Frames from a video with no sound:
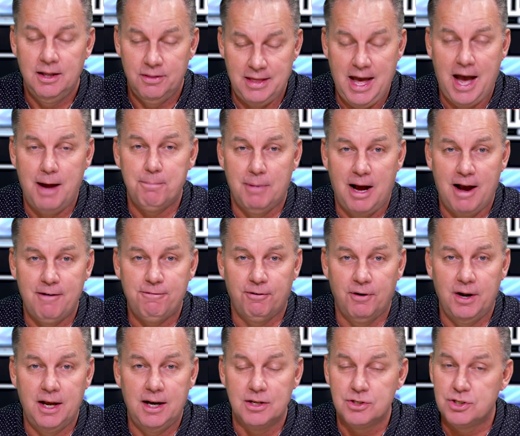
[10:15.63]
That, my
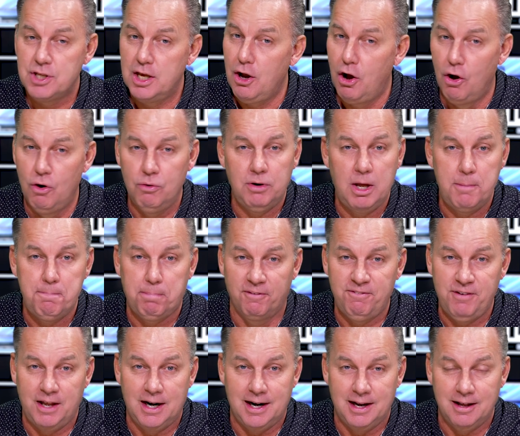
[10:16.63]
friend, is the only
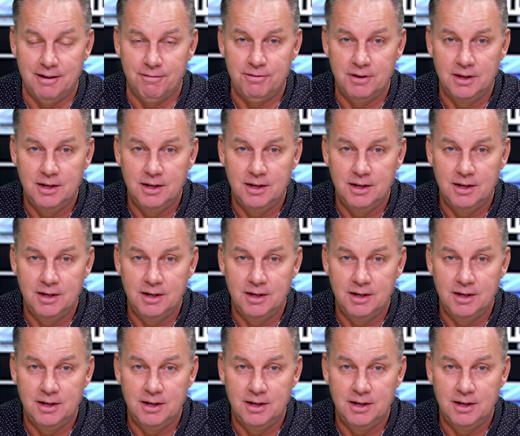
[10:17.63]
preventative